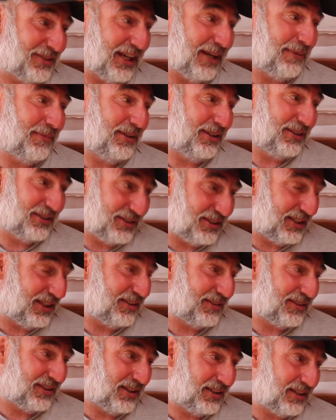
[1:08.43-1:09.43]
damage,
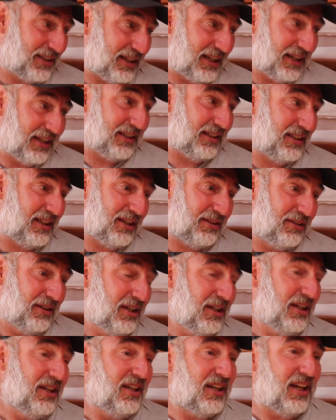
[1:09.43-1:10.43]
things like that,
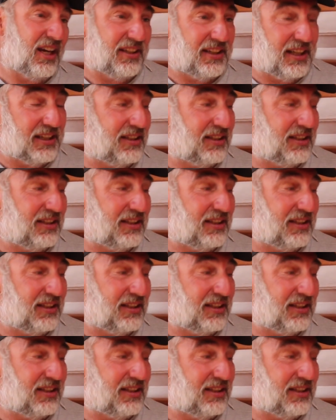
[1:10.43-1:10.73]
And